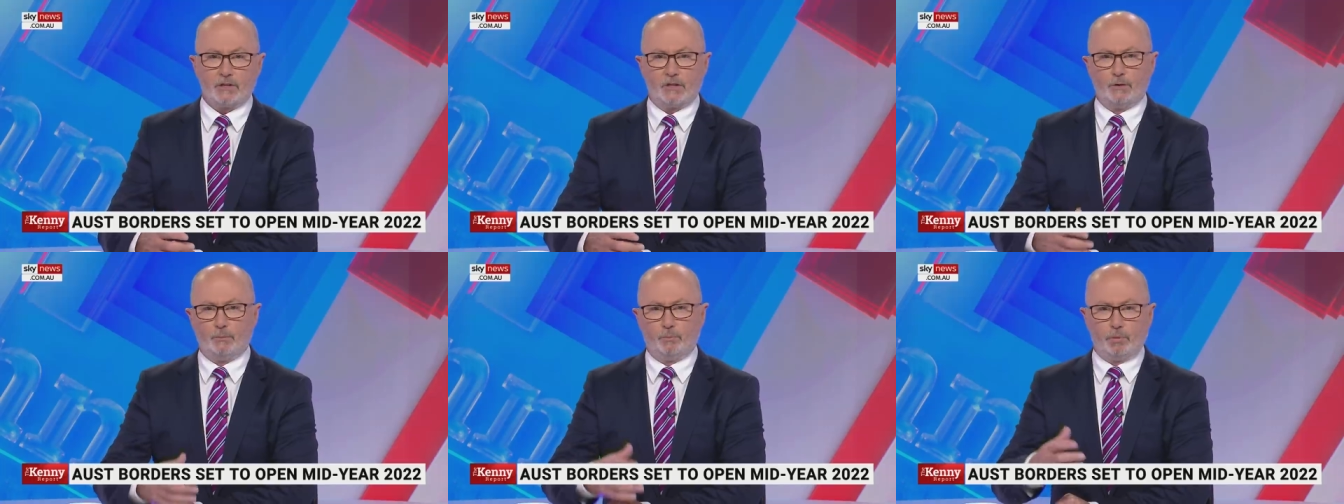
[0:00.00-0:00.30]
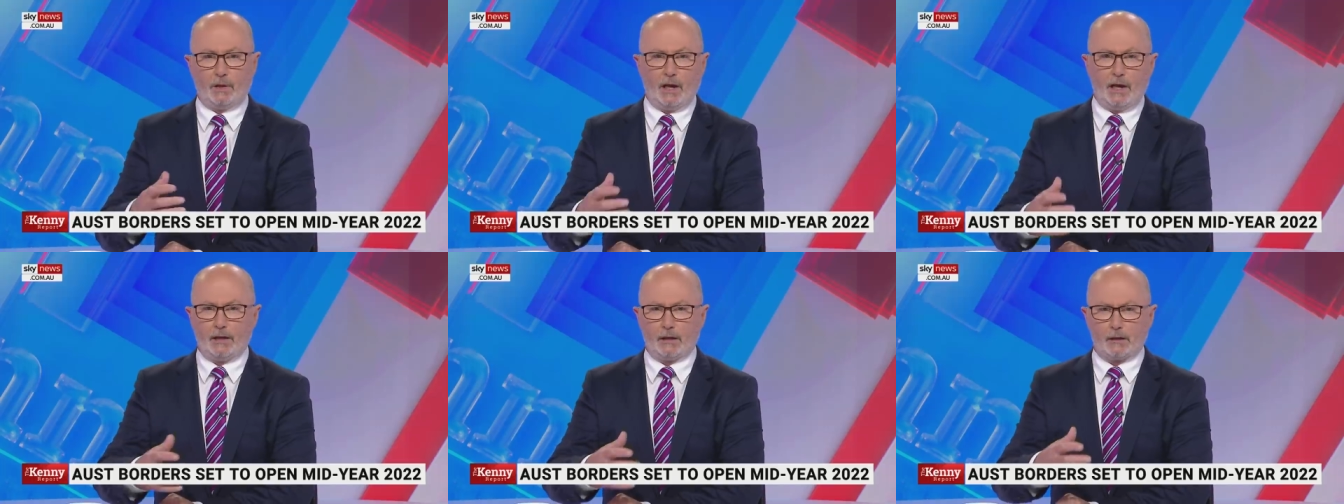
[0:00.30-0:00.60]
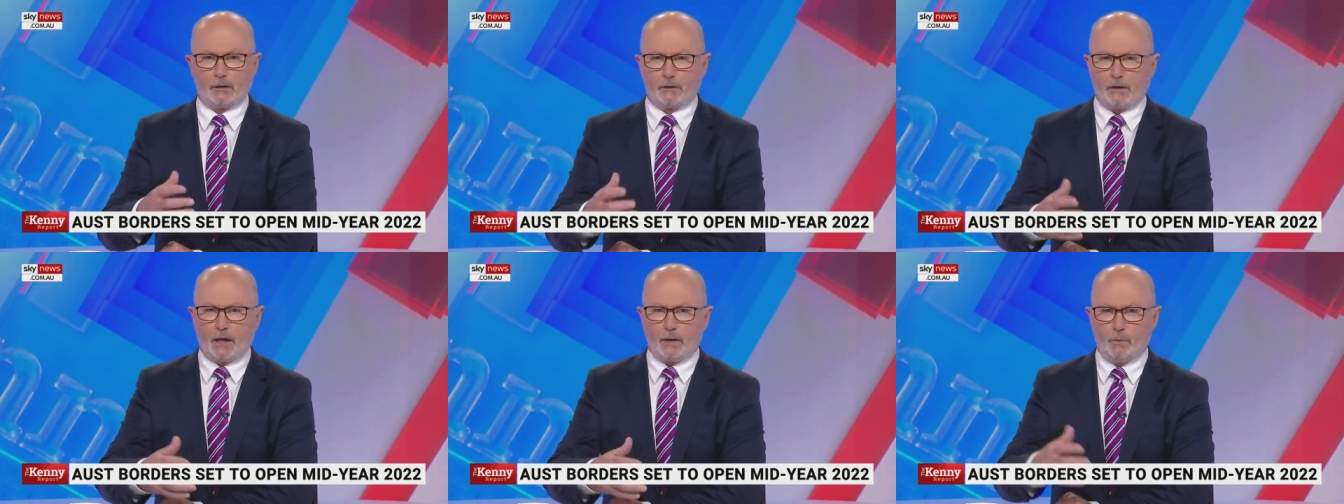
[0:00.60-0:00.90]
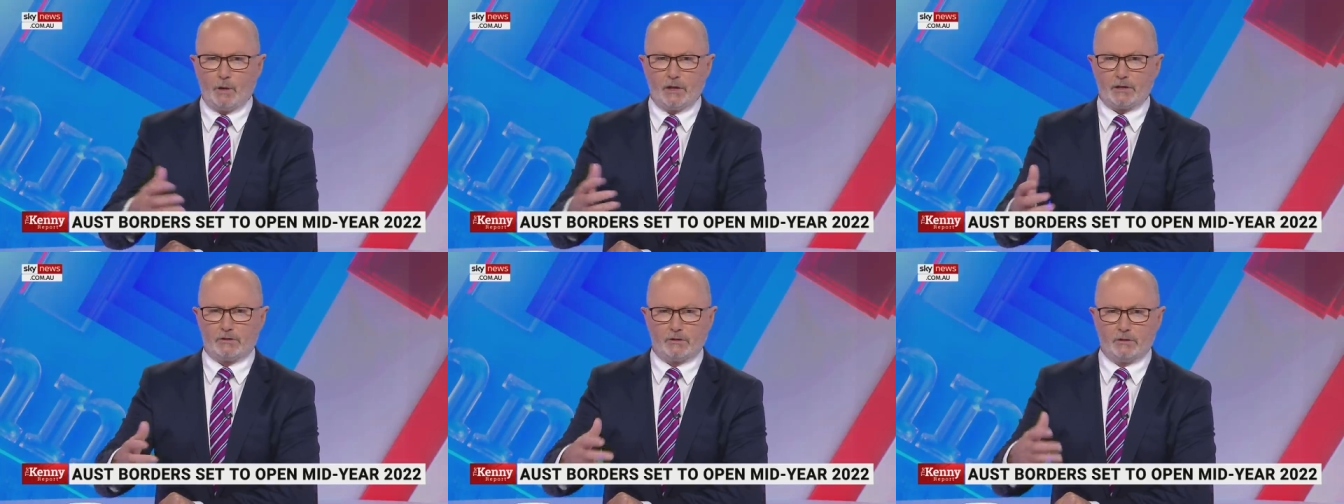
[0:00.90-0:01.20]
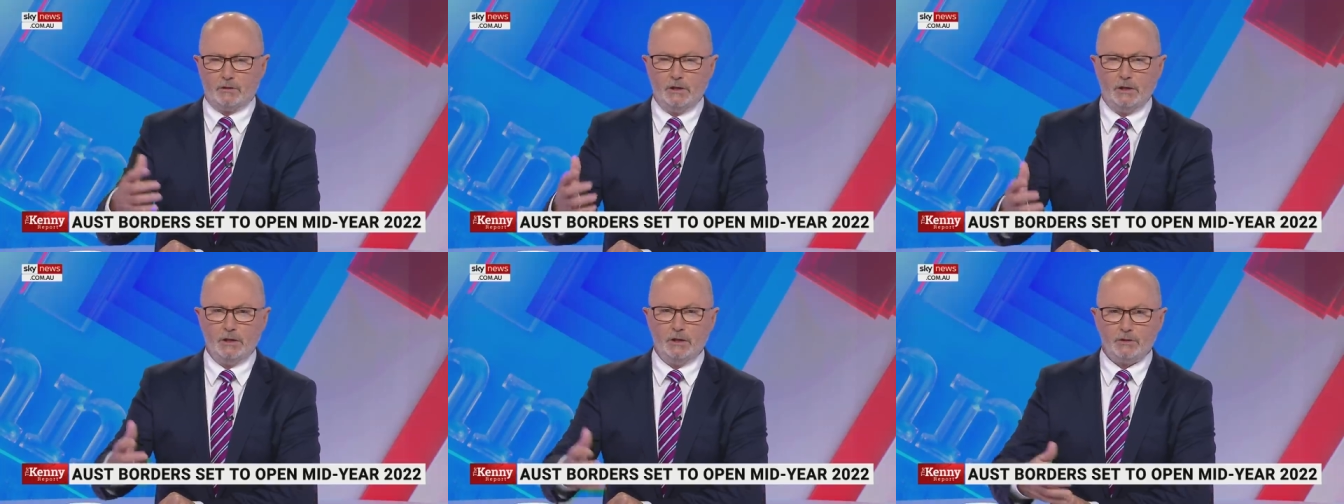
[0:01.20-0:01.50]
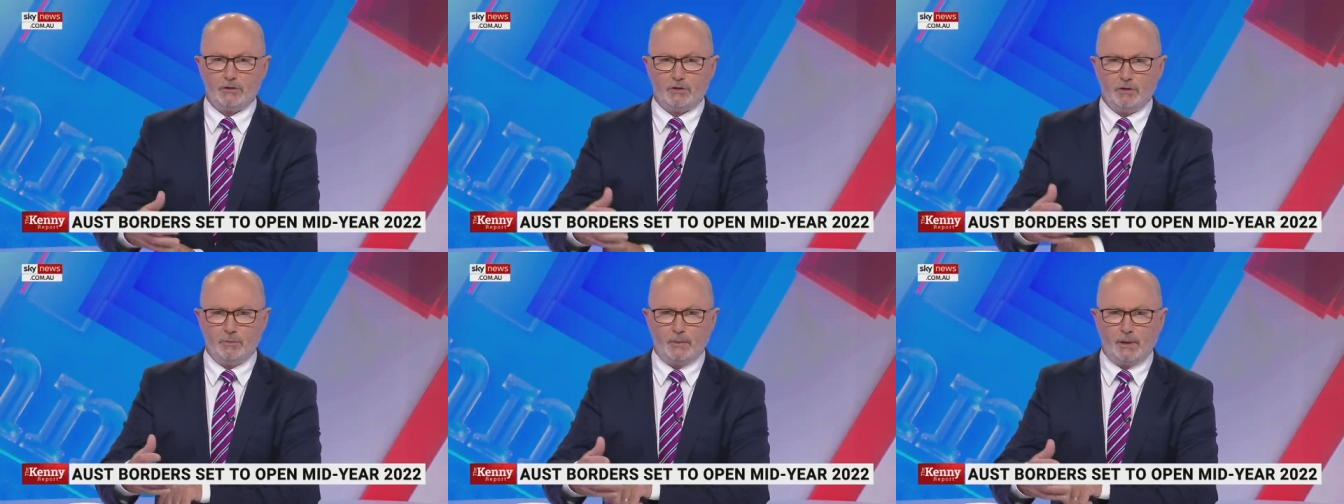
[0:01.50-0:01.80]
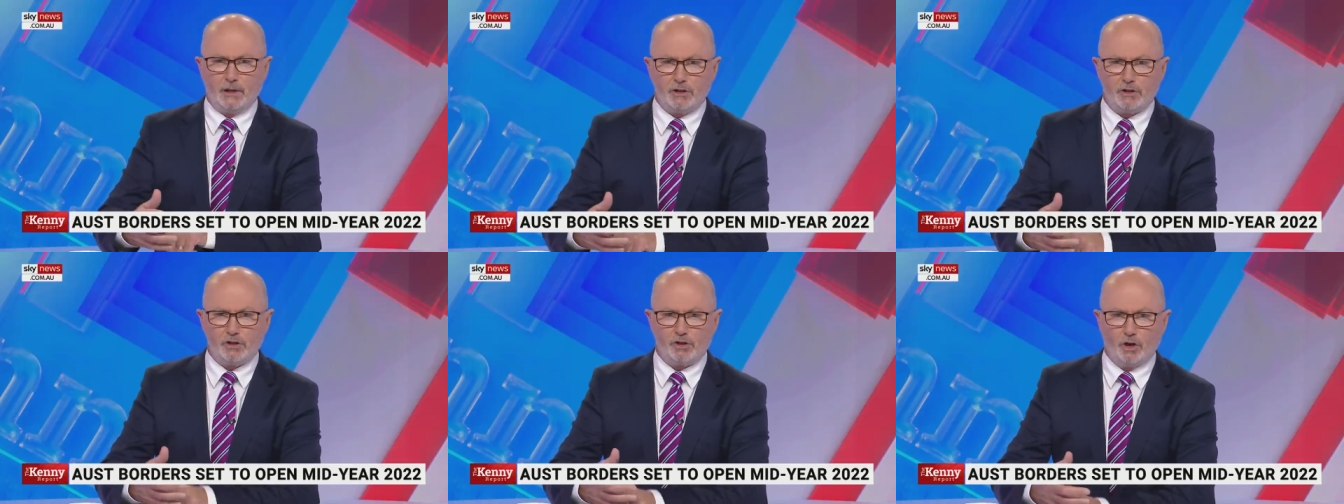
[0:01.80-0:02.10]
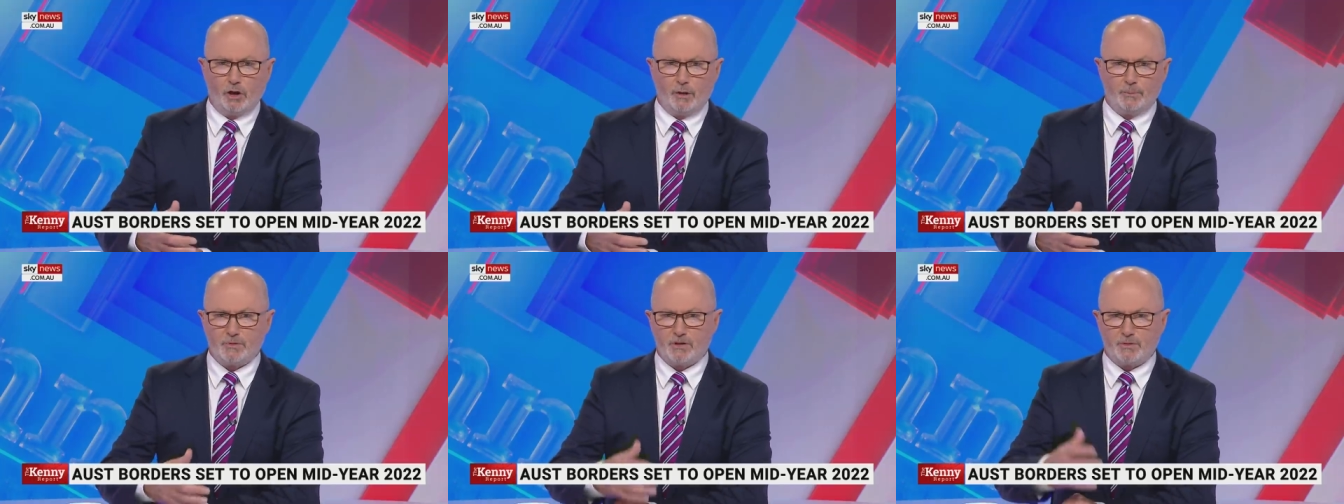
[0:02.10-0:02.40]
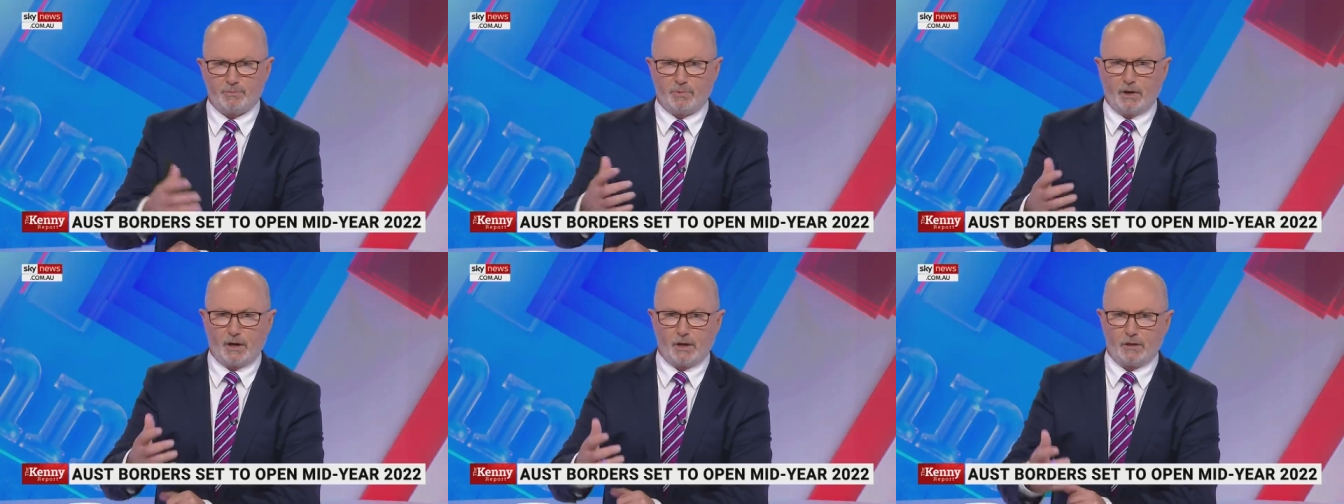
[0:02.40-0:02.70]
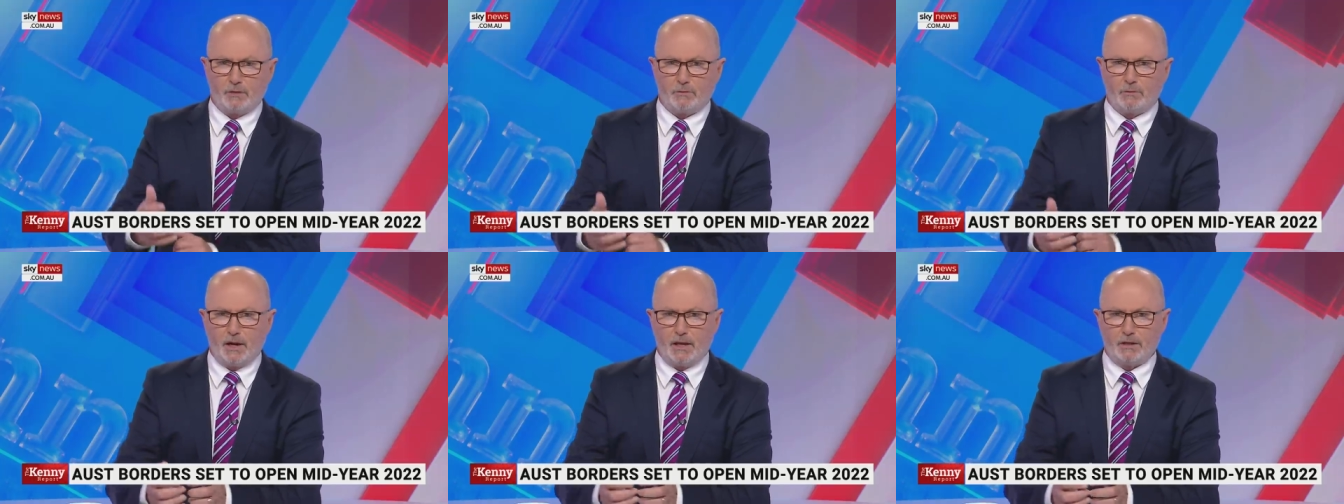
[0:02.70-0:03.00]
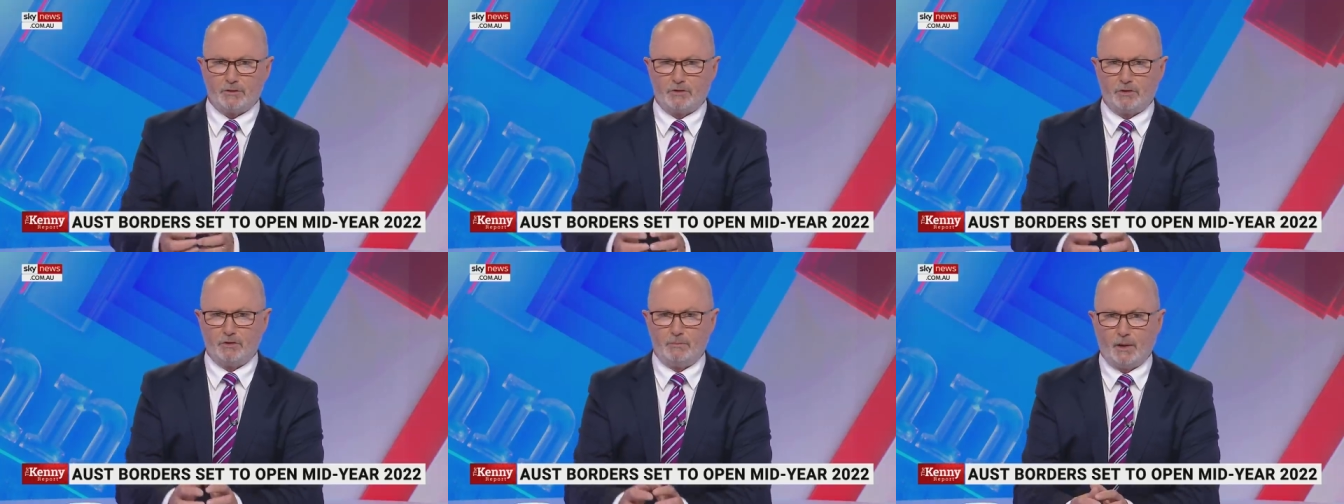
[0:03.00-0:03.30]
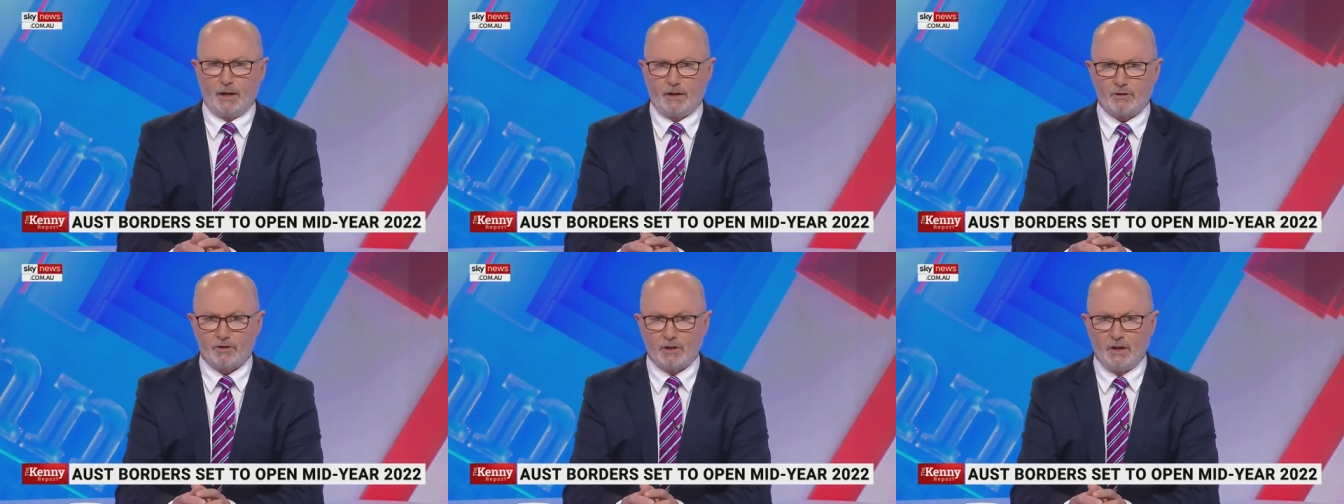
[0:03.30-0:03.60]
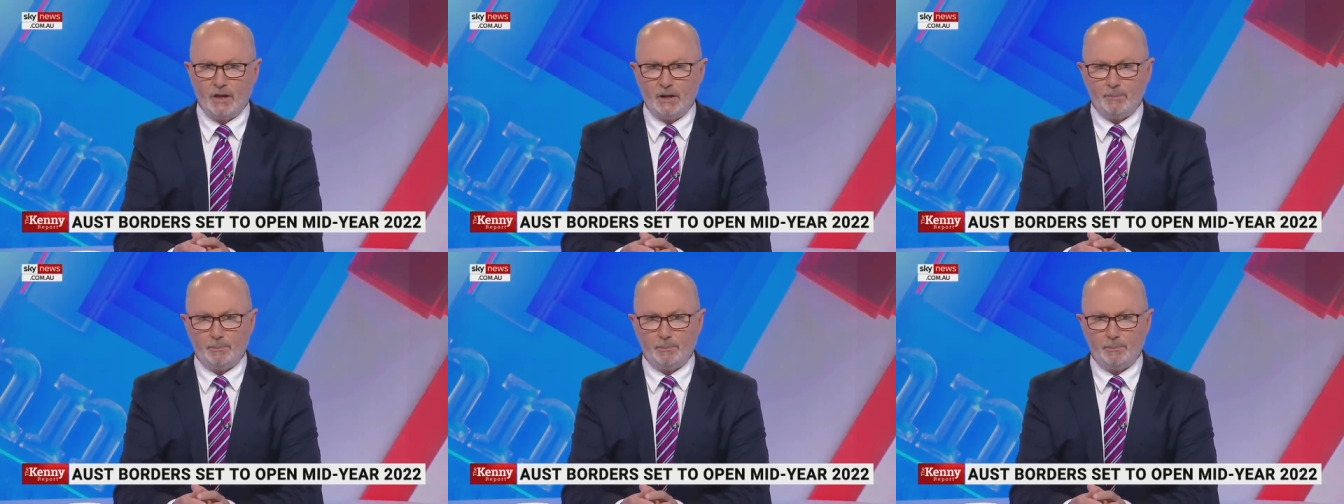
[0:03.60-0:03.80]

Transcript: complaining that they went to too many shops, spread it around too much,